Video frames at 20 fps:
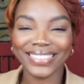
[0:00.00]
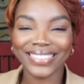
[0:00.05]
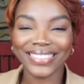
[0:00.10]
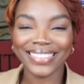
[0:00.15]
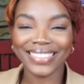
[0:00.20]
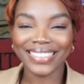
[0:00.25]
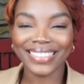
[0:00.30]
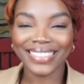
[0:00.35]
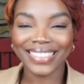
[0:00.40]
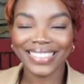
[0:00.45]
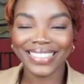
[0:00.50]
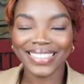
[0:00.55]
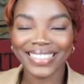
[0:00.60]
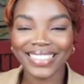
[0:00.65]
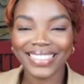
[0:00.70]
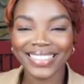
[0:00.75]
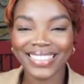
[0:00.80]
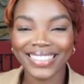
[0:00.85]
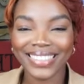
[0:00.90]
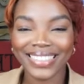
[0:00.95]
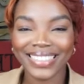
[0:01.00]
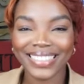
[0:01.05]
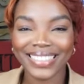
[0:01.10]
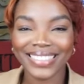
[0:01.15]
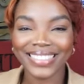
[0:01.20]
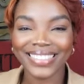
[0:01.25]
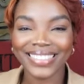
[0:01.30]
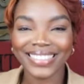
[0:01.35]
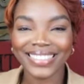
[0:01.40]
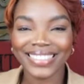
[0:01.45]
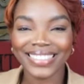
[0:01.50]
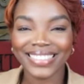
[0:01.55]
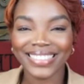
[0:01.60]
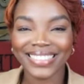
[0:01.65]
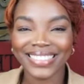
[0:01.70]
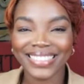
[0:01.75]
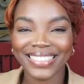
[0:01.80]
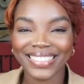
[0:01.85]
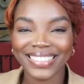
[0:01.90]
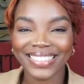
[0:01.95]

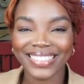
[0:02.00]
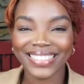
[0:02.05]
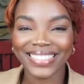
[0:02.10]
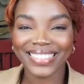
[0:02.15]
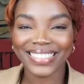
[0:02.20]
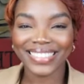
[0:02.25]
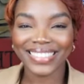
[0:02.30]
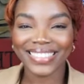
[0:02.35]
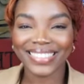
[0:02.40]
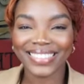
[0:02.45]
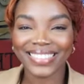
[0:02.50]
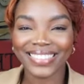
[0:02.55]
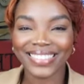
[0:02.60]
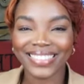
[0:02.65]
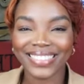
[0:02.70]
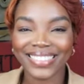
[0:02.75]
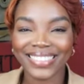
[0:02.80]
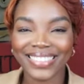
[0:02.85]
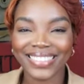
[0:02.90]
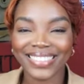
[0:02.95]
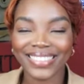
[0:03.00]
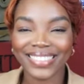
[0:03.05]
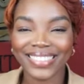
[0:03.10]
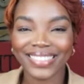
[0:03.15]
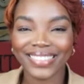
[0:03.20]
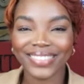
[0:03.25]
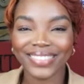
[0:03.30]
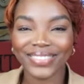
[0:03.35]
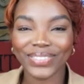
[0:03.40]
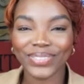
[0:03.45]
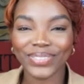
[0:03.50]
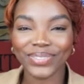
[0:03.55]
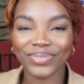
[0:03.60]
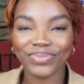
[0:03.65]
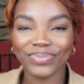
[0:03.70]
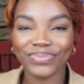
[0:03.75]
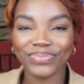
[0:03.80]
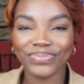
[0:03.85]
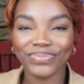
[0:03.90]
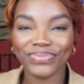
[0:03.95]

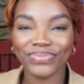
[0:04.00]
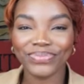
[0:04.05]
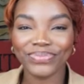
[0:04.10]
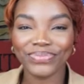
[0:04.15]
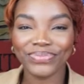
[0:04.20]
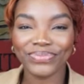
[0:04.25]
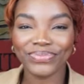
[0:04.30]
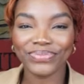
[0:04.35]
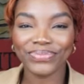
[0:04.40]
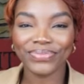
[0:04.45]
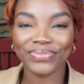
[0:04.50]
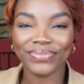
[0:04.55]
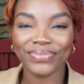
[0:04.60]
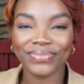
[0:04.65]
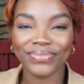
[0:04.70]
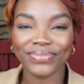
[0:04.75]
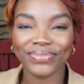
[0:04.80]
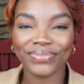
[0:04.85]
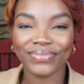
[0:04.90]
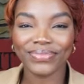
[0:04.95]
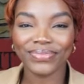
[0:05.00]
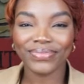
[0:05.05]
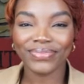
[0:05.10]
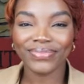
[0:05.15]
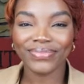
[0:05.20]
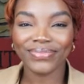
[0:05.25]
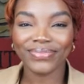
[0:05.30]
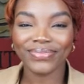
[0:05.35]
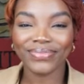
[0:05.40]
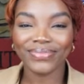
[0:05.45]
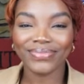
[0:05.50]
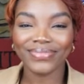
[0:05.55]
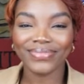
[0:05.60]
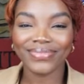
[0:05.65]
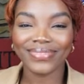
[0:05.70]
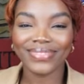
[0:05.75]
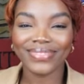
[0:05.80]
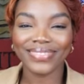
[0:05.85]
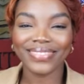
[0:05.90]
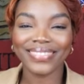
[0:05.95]

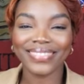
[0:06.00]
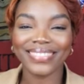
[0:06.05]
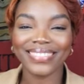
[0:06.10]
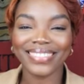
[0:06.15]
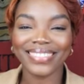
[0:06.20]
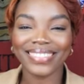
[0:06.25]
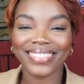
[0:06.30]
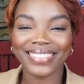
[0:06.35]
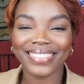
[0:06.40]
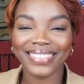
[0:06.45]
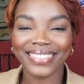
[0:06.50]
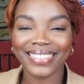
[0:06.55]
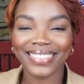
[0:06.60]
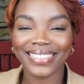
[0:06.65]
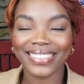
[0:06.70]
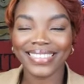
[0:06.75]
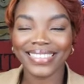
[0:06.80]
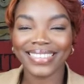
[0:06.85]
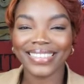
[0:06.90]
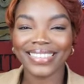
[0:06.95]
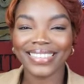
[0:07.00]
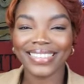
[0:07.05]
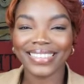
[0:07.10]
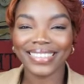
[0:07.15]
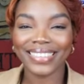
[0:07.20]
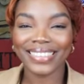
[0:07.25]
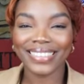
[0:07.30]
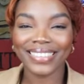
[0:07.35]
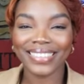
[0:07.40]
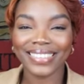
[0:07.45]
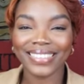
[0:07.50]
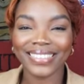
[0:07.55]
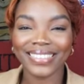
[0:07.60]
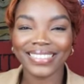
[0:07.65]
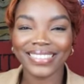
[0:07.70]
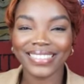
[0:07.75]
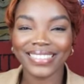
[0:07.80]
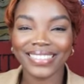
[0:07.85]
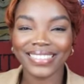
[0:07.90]
(silent)